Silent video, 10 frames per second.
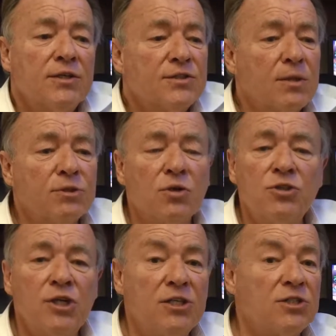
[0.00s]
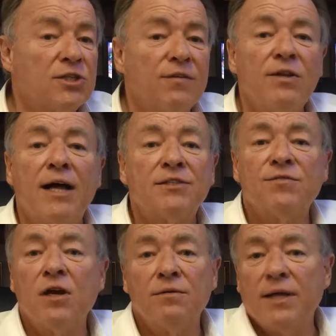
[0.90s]
Some associations have lots
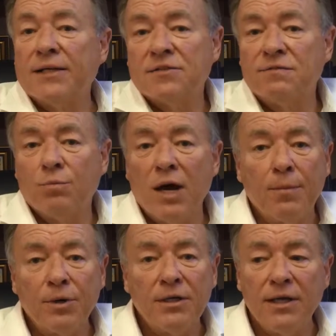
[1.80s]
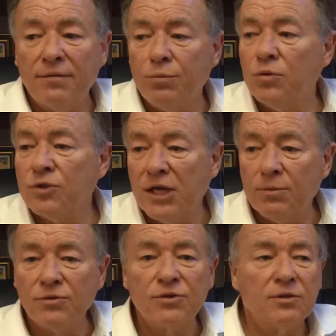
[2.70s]
of property. They have pool
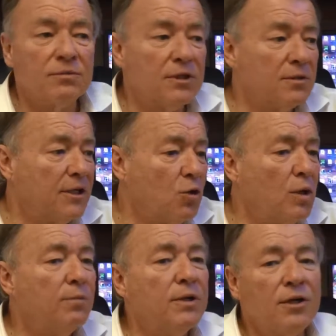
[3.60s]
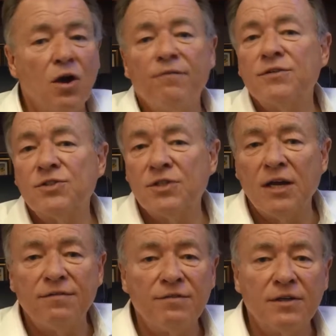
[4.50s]
tables and equipment and office
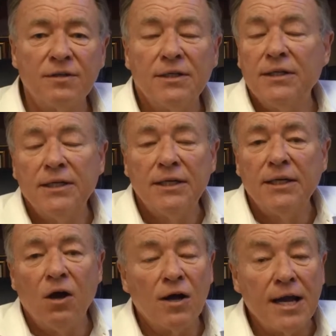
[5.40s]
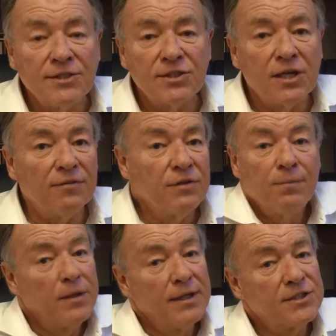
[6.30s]
stuff and all kinds of stuff,
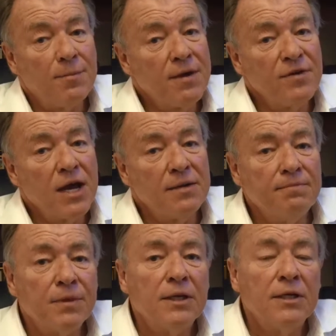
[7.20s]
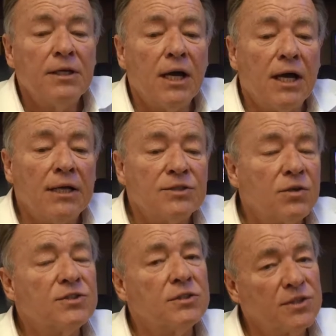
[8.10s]
and some have none. So
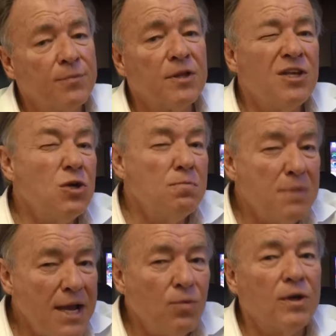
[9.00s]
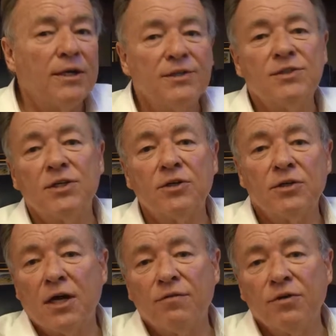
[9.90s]
it's something that you may want to consider
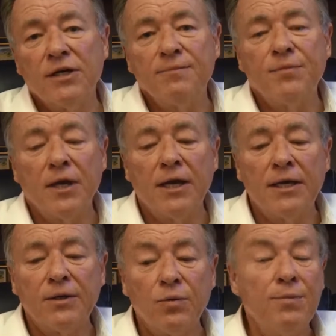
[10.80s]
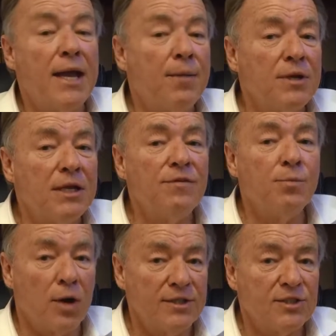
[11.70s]
covering. We'd be happy to give you
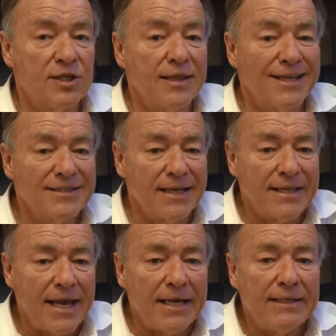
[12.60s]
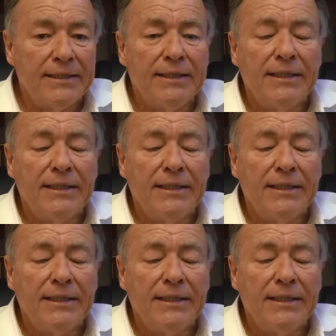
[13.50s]
prices on things like that.